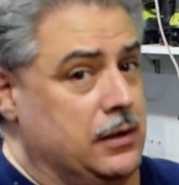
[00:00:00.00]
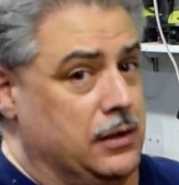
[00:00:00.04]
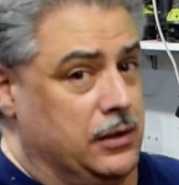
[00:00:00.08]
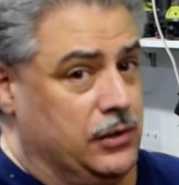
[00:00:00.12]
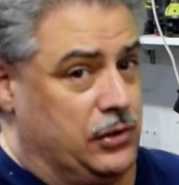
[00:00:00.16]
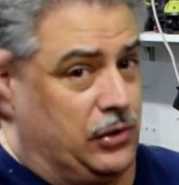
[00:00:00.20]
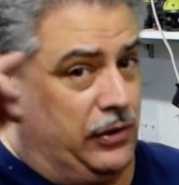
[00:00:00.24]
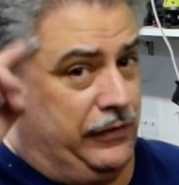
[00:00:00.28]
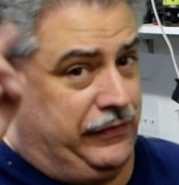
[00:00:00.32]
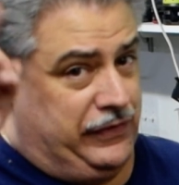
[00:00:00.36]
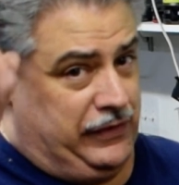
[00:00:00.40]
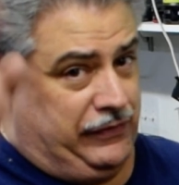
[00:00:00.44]

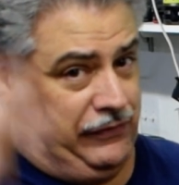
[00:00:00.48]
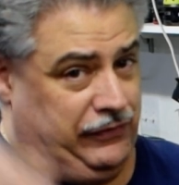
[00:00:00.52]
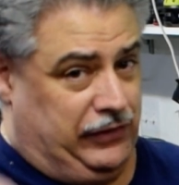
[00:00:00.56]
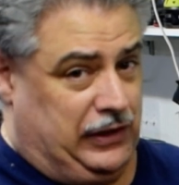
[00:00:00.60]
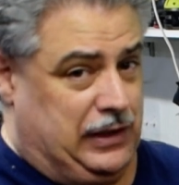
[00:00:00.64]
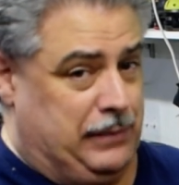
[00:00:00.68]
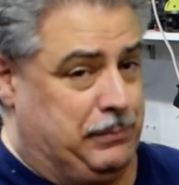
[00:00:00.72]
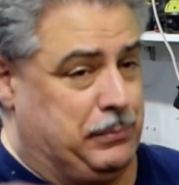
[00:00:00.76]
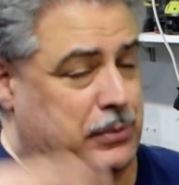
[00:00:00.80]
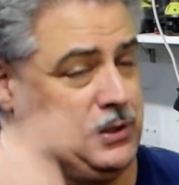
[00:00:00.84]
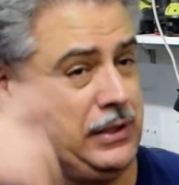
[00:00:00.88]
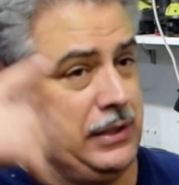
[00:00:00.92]
So if it
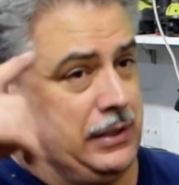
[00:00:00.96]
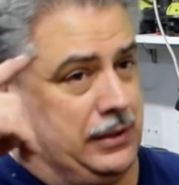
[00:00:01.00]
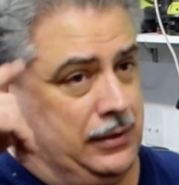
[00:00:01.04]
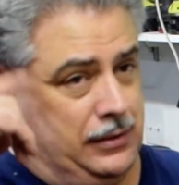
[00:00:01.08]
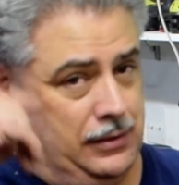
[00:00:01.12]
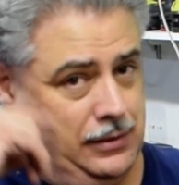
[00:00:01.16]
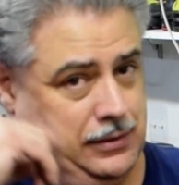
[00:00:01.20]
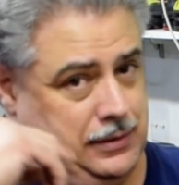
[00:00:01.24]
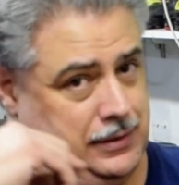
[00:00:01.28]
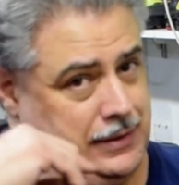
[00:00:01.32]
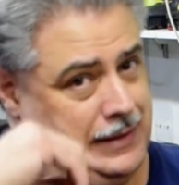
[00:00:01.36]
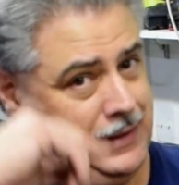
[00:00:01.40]
flips,
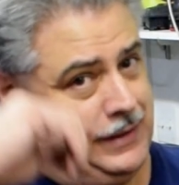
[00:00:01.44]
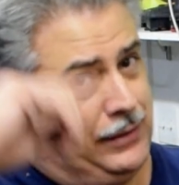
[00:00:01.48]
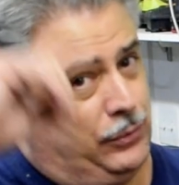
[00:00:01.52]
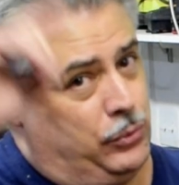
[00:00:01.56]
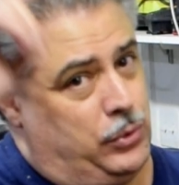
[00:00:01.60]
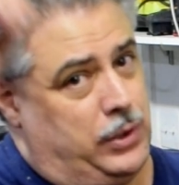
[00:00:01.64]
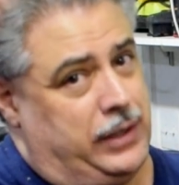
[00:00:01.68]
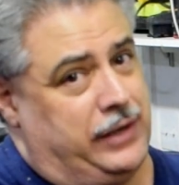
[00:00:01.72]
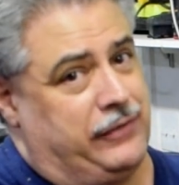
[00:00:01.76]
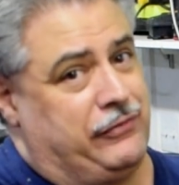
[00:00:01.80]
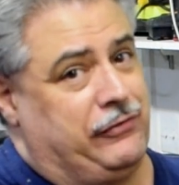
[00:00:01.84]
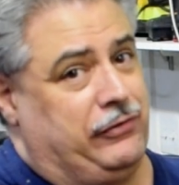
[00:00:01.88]
I don't
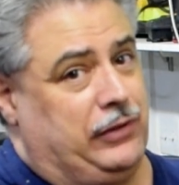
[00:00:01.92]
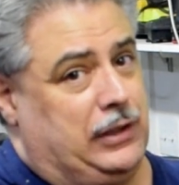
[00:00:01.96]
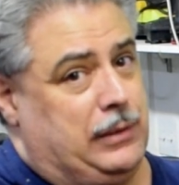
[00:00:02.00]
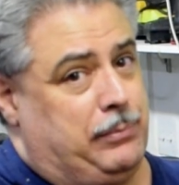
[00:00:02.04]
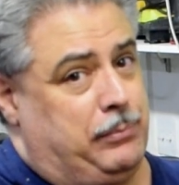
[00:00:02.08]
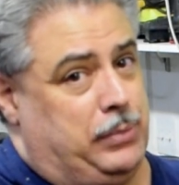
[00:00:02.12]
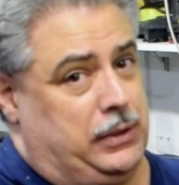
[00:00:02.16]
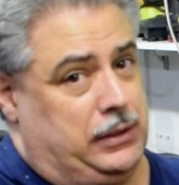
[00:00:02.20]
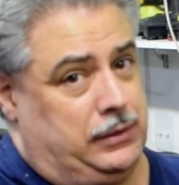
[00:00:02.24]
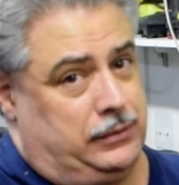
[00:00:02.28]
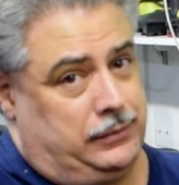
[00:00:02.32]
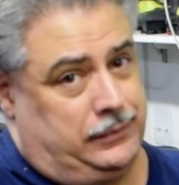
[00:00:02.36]
want it
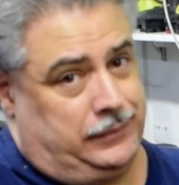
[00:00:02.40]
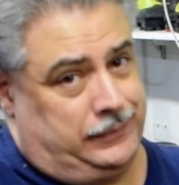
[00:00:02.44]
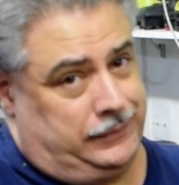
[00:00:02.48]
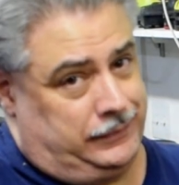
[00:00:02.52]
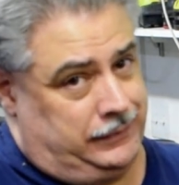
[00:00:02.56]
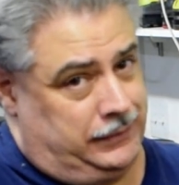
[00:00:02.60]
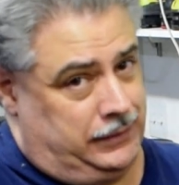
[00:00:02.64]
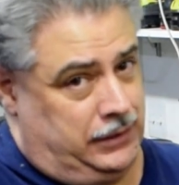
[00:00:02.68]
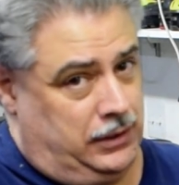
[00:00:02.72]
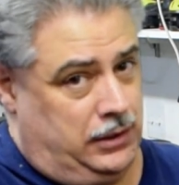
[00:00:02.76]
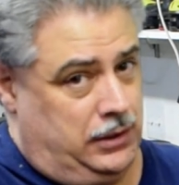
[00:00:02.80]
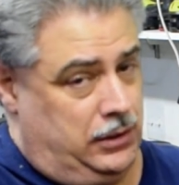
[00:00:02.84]
flipping
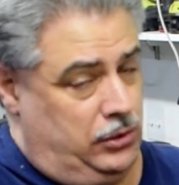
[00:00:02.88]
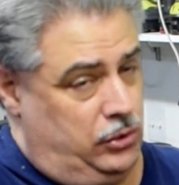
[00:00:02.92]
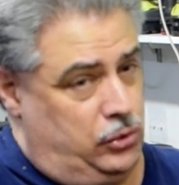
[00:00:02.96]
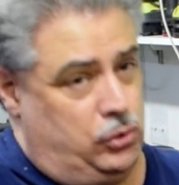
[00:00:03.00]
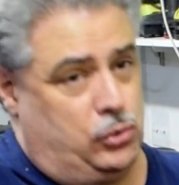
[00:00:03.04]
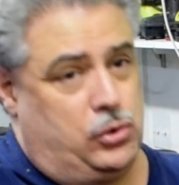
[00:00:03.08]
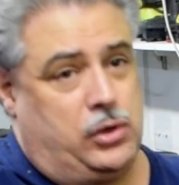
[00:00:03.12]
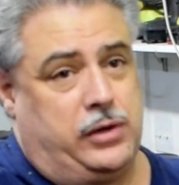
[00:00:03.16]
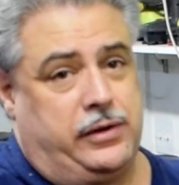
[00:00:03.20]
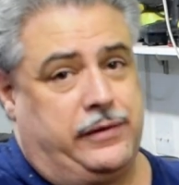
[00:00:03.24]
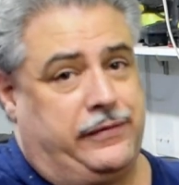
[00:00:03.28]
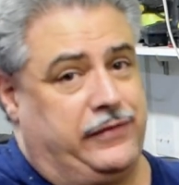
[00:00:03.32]

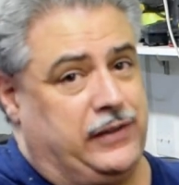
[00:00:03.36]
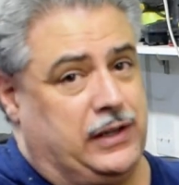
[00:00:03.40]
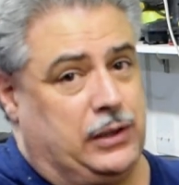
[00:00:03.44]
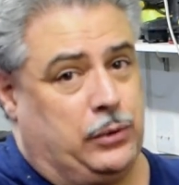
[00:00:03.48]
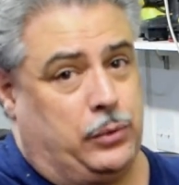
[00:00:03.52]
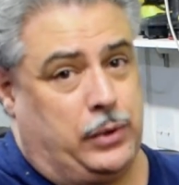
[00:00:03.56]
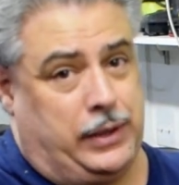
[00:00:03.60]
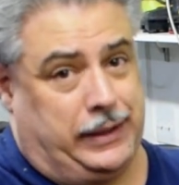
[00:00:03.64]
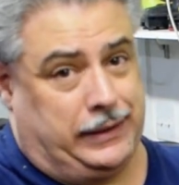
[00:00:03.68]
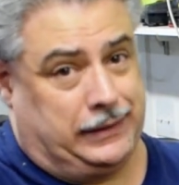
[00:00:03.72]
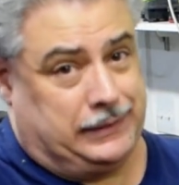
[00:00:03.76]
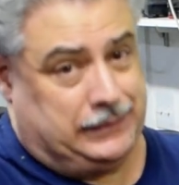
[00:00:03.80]
200 feet
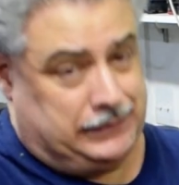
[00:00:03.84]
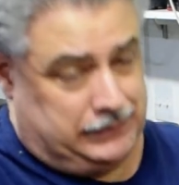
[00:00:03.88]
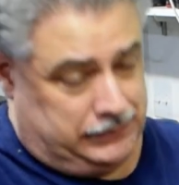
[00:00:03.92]
away.